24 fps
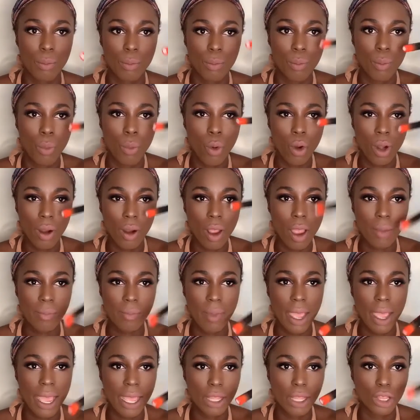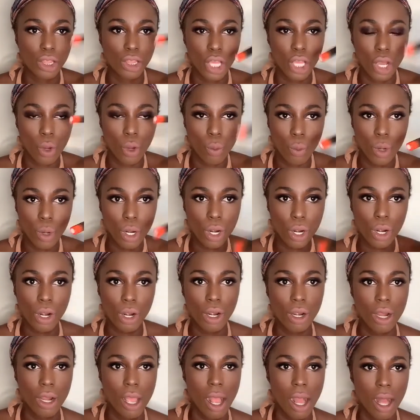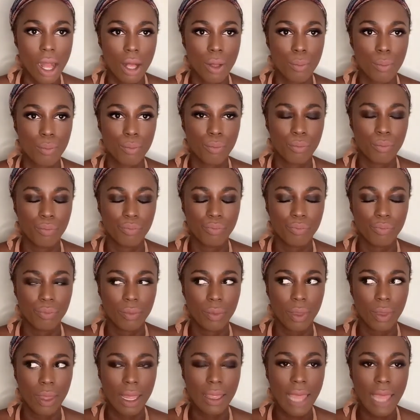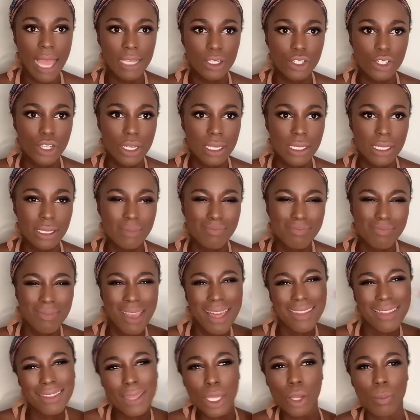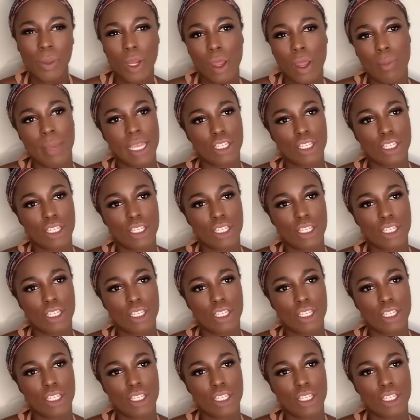more on my lower lashes, a little bit on my